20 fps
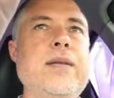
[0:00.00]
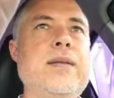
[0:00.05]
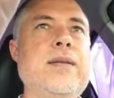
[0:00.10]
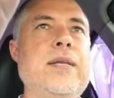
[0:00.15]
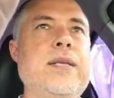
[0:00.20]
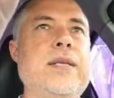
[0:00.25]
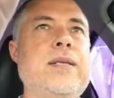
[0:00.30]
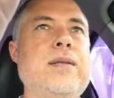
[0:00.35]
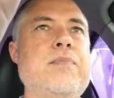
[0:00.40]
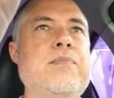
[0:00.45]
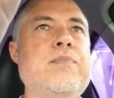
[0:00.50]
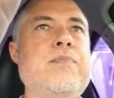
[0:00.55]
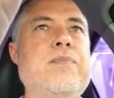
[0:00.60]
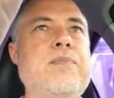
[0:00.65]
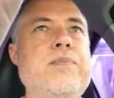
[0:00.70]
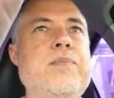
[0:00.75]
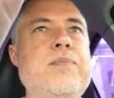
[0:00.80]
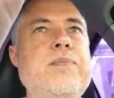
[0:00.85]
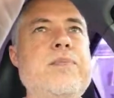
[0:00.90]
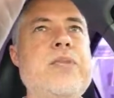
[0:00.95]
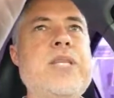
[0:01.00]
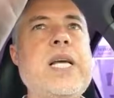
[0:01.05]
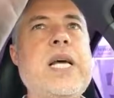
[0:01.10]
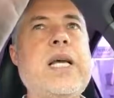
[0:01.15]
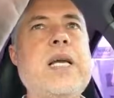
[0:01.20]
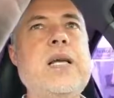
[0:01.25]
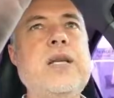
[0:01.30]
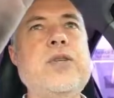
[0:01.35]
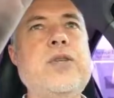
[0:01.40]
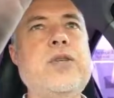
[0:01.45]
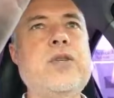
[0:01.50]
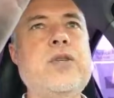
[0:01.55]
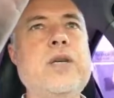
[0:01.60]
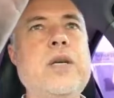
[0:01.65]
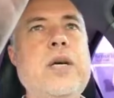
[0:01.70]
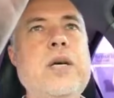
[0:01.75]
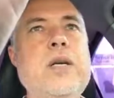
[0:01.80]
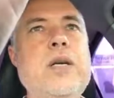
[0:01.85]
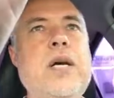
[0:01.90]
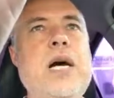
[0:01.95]
this secular Jew
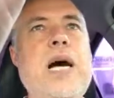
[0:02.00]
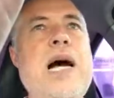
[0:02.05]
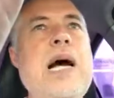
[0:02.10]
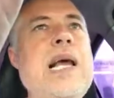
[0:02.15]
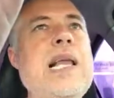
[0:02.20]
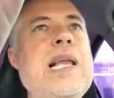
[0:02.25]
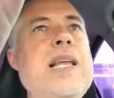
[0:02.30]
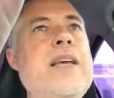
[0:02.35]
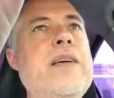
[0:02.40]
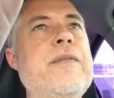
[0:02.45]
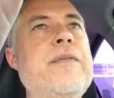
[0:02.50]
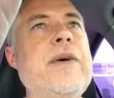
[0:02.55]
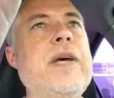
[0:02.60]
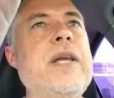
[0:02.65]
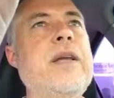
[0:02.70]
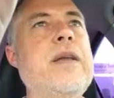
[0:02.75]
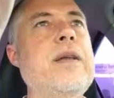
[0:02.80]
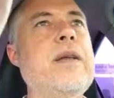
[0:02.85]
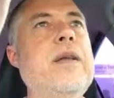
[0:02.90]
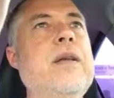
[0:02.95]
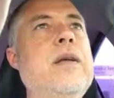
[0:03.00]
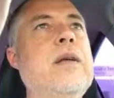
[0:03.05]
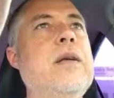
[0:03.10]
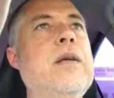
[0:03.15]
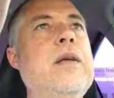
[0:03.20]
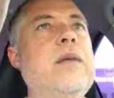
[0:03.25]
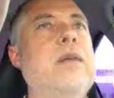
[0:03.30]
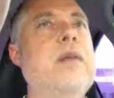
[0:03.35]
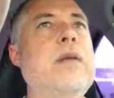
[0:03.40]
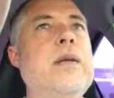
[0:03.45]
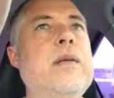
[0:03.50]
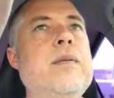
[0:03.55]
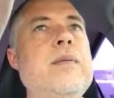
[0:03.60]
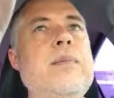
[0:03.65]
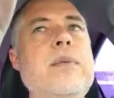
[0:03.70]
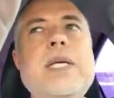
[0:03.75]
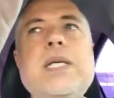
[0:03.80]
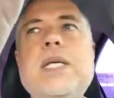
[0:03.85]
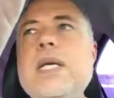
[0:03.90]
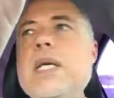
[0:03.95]
got highly offended,
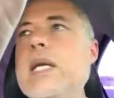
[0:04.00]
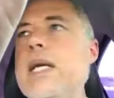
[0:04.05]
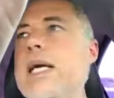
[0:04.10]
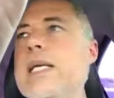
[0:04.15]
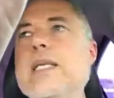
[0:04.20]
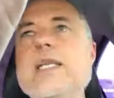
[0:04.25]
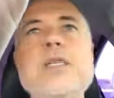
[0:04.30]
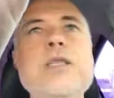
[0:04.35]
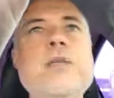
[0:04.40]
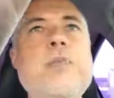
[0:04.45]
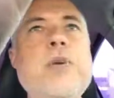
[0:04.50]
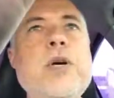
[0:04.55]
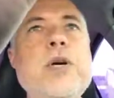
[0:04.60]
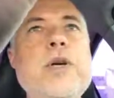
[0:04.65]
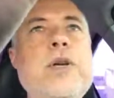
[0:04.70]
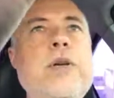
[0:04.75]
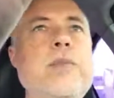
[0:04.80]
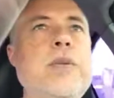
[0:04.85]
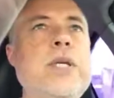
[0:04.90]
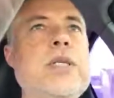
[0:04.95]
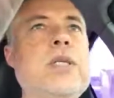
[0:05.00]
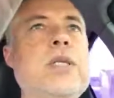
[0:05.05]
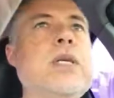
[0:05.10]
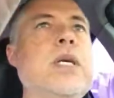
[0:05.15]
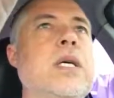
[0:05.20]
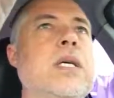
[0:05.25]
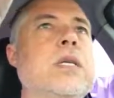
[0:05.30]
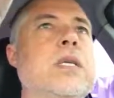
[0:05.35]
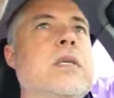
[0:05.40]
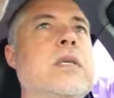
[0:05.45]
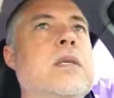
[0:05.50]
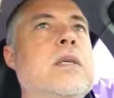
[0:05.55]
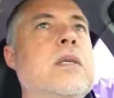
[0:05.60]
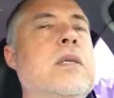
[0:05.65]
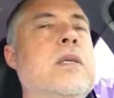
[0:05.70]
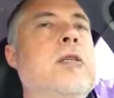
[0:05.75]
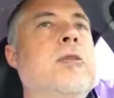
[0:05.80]
basically hasn't spoken to me since.